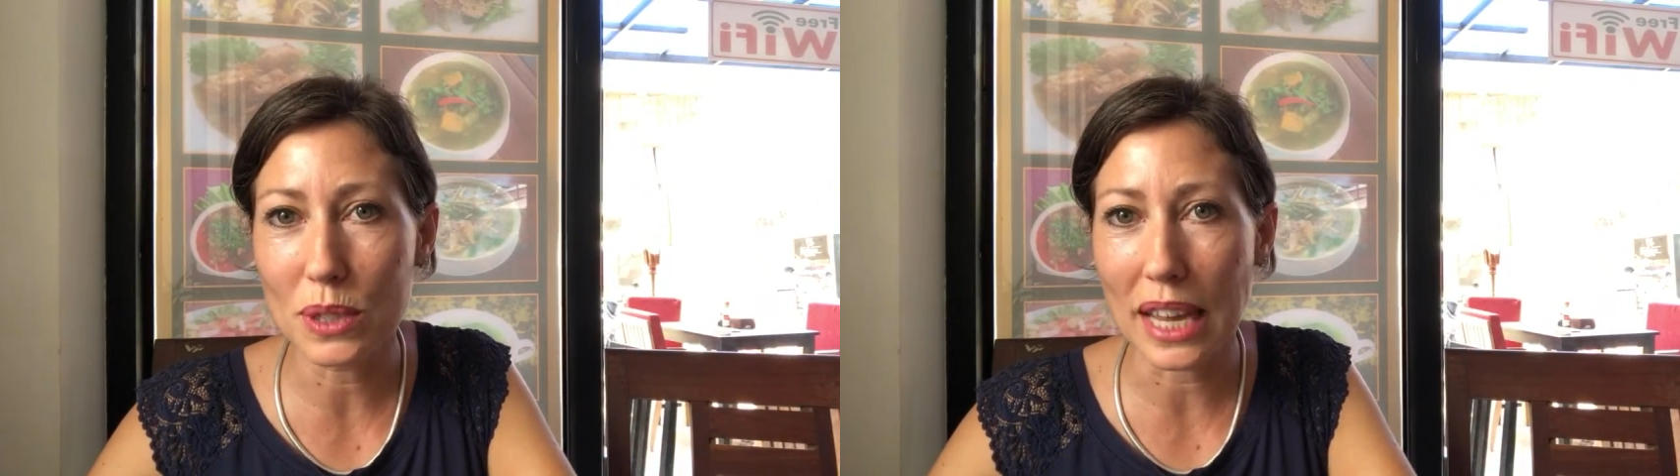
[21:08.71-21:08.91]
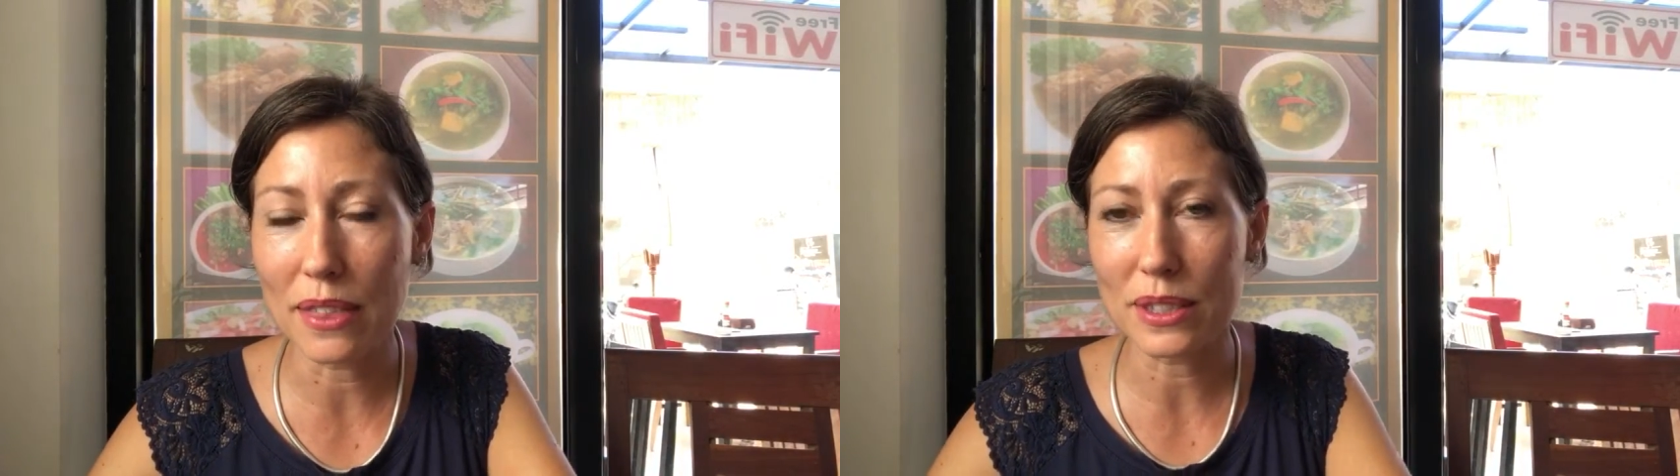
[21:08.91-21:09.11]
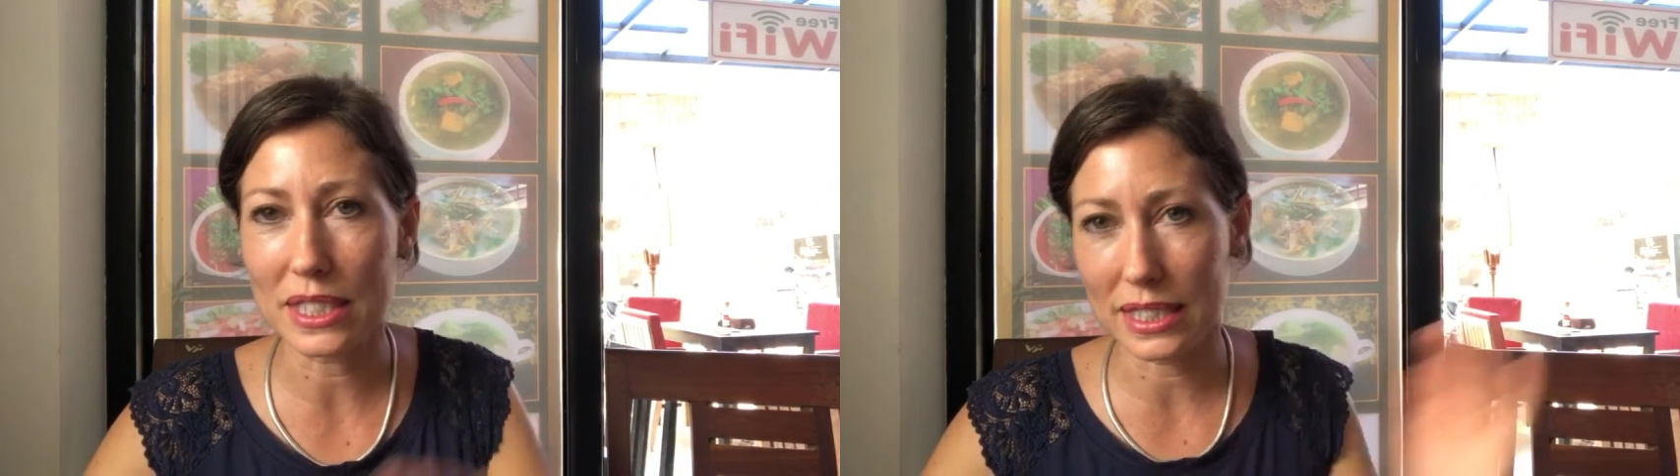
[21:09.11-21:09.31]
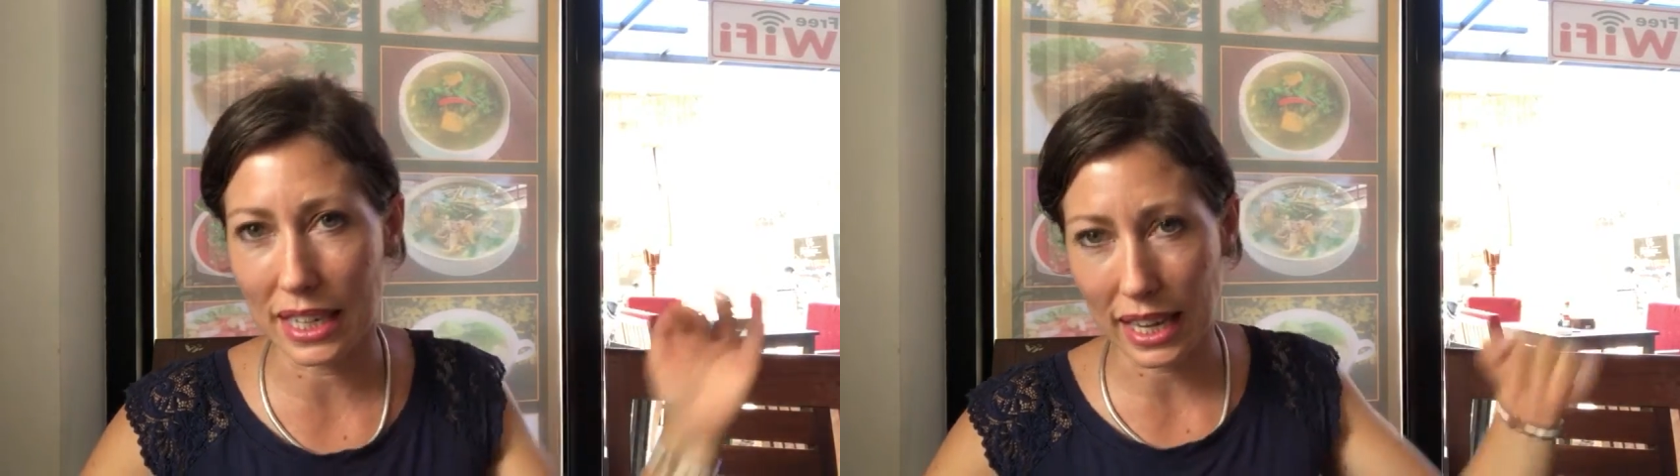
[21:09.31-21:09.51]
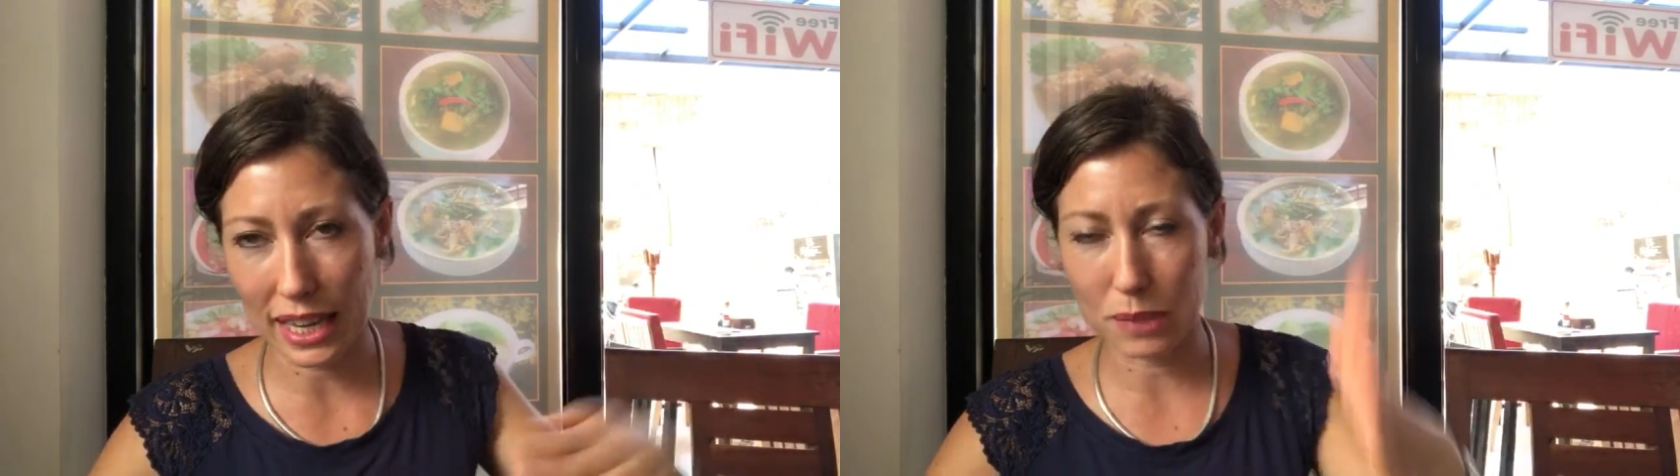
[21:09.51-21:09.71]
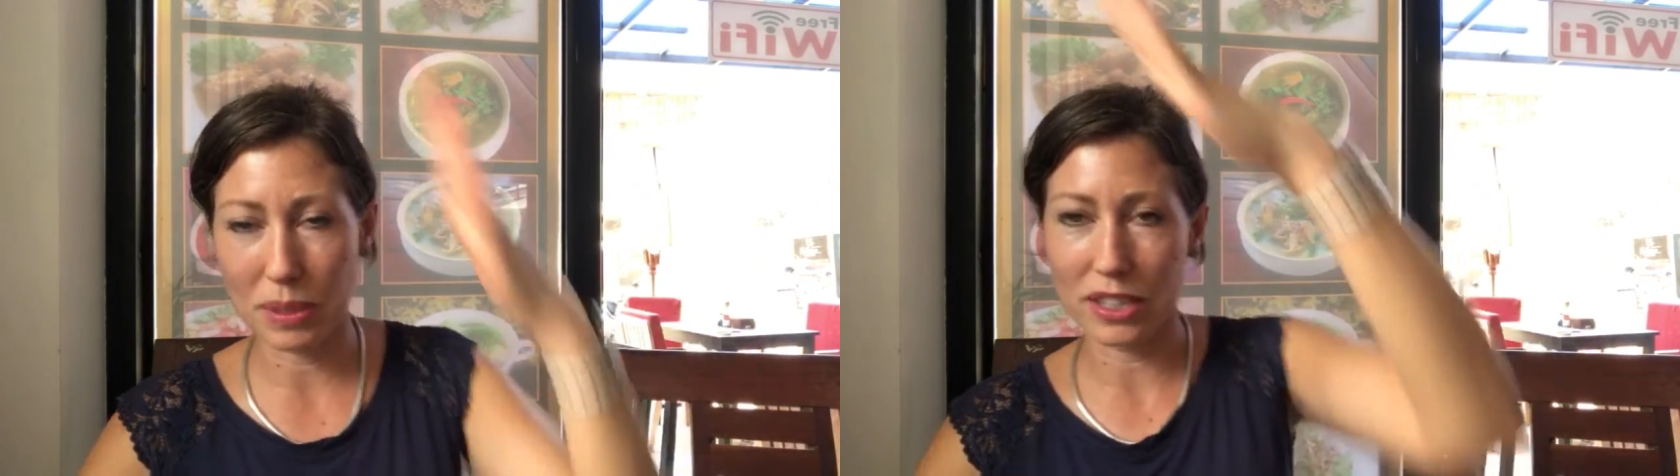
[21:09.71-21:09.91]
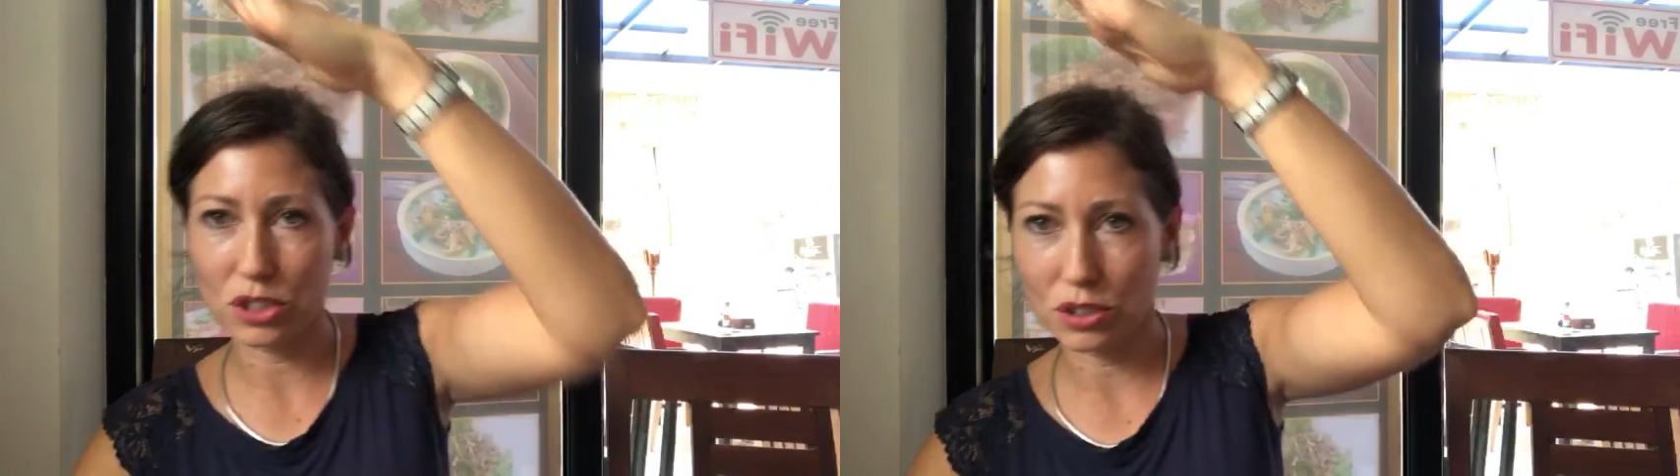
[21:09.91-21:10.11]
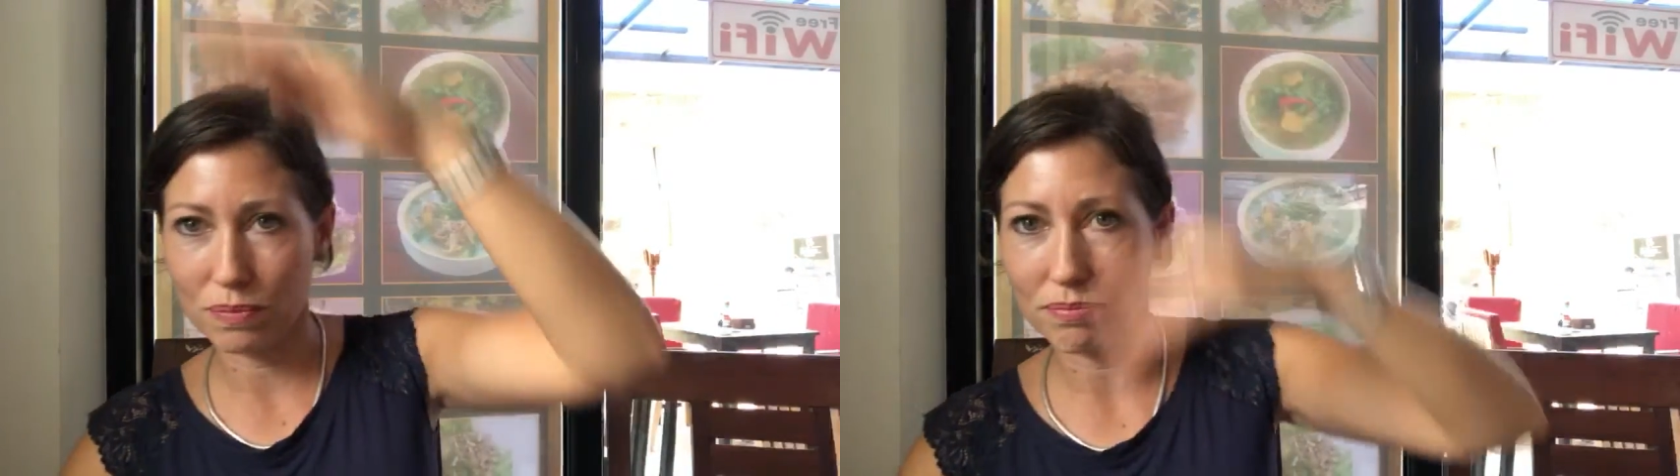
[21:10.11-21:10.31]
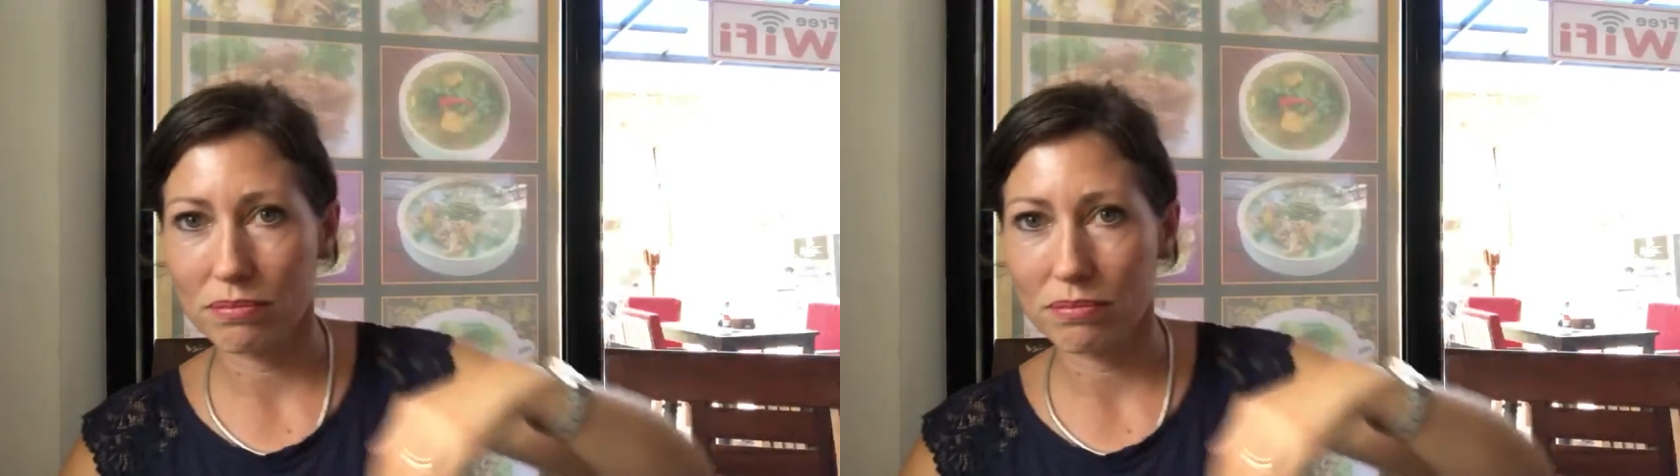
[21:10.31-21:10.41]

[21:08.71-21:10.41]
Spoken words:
and there's this like exponential